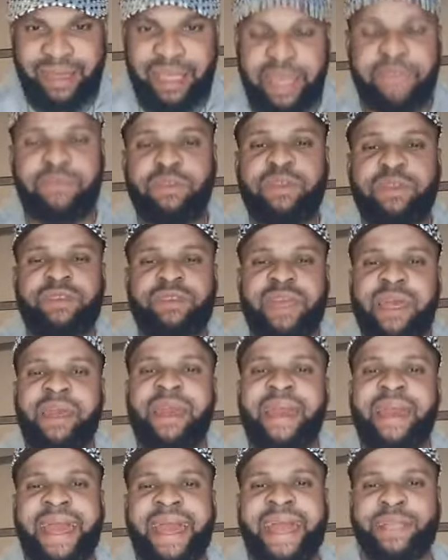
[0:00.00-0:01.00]
Even you say
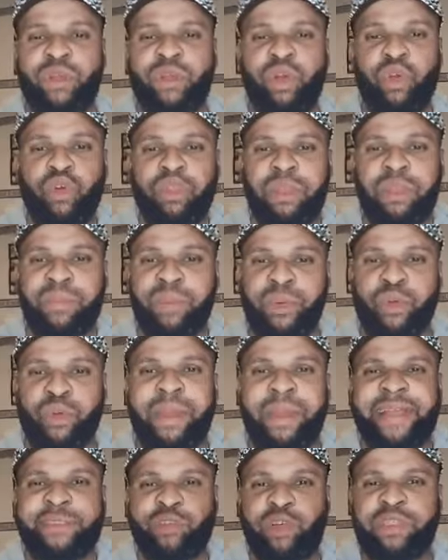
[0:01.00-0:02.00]
I not go to the
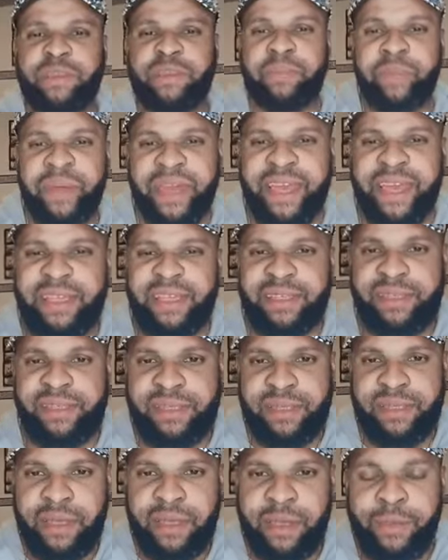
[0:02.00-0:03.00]
room, I know the
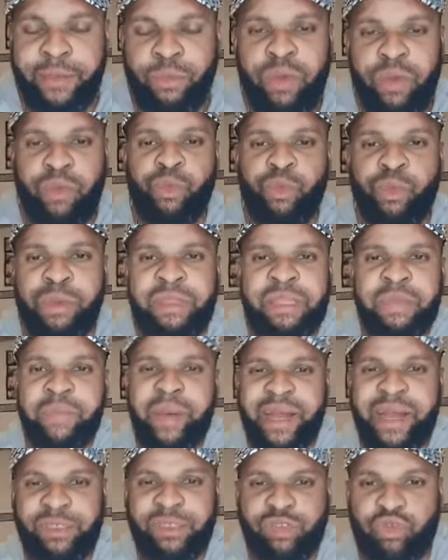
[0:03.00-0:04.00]
pains we women they
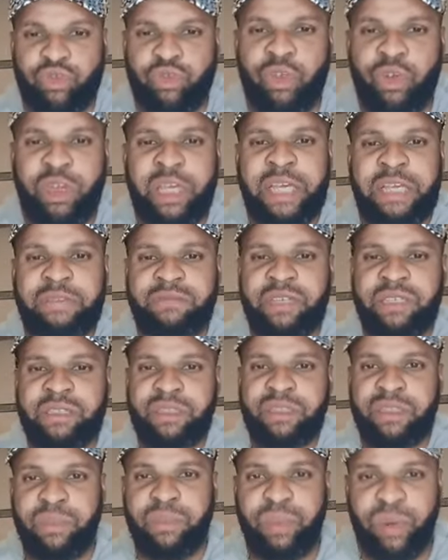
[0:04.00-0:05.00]
pass through in the
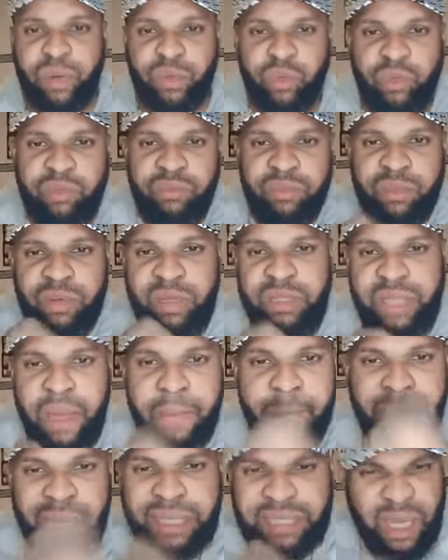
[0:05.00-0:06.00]
daily room. No
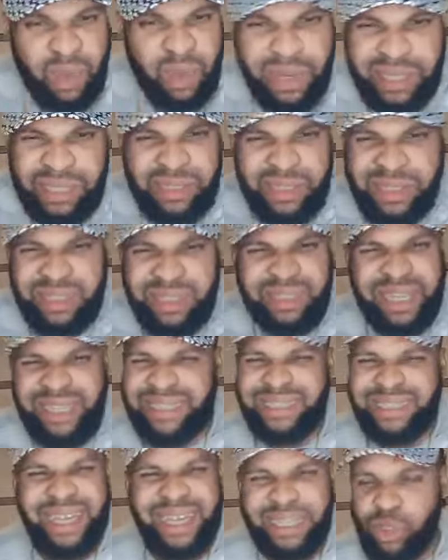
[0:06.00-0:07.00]
matter what it is,
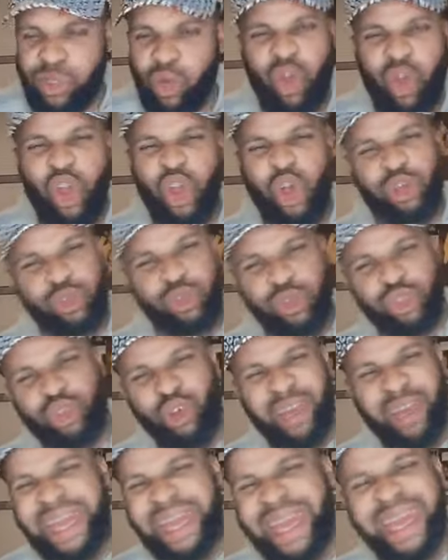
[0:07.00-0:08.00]
zanza your all those
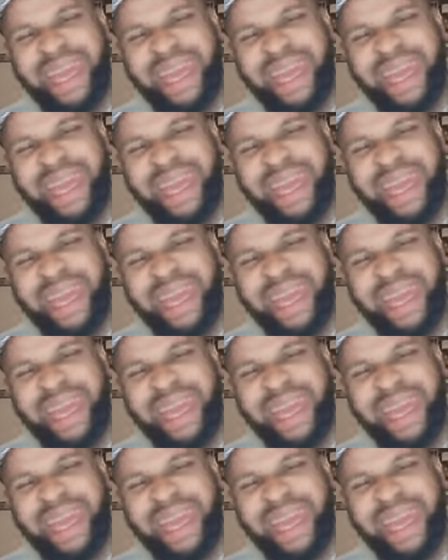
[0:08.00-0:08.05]
your